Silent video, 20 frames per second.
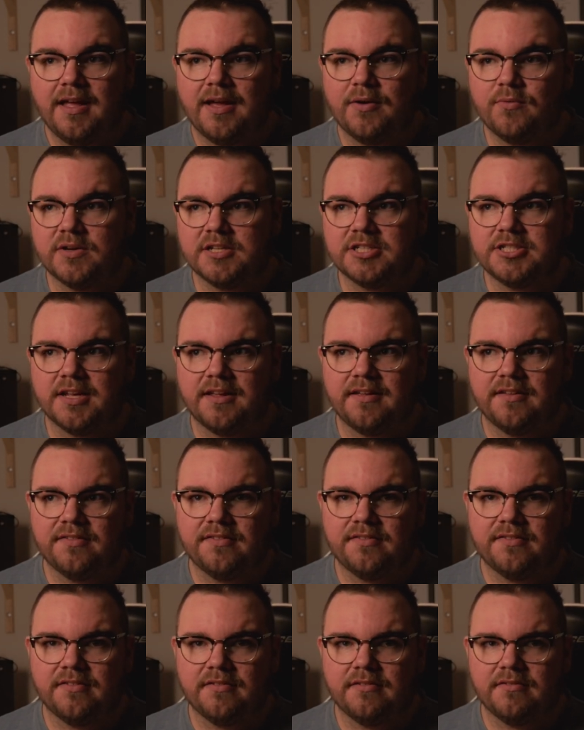which
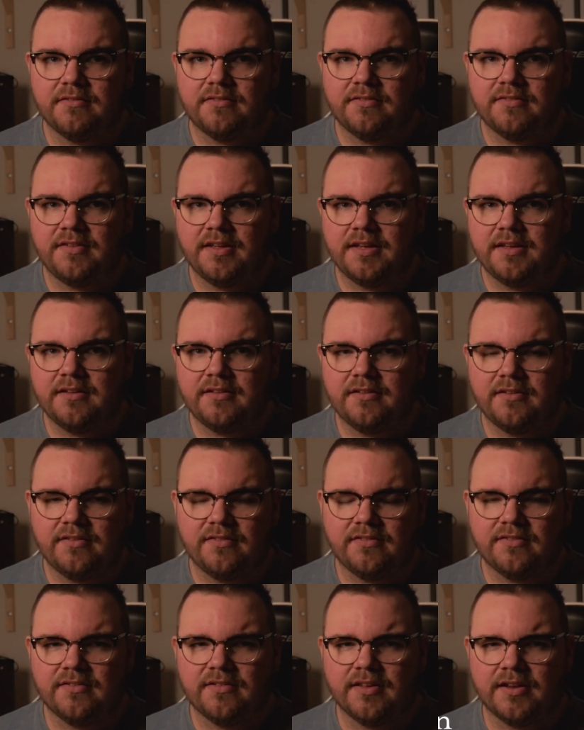is
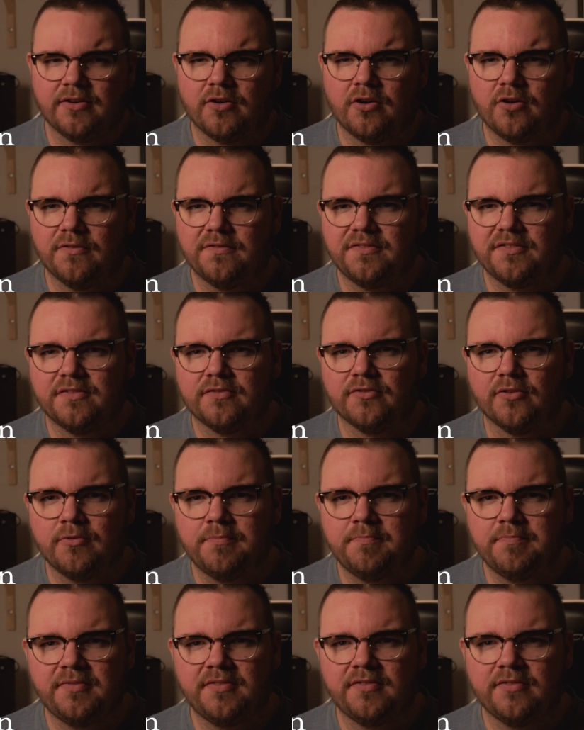6.5
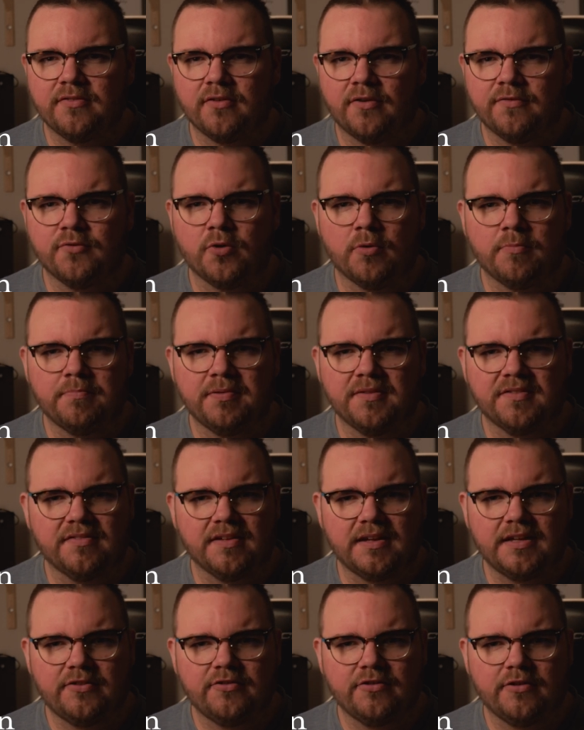stops of
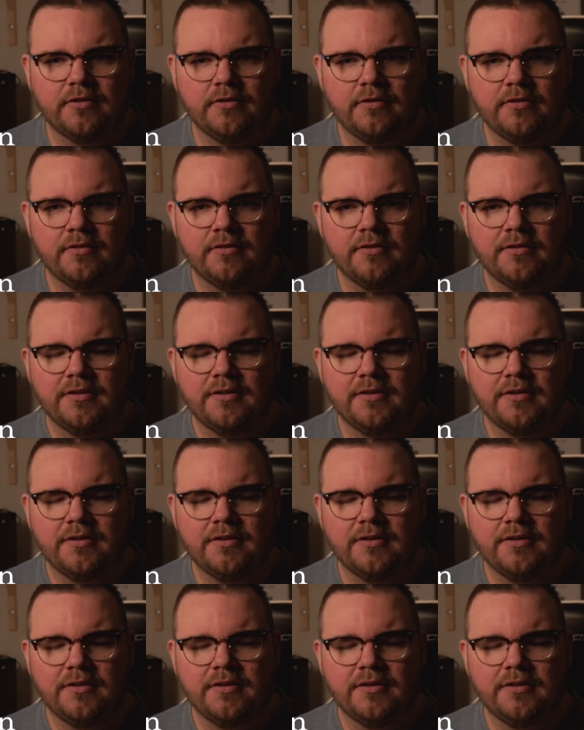compensation,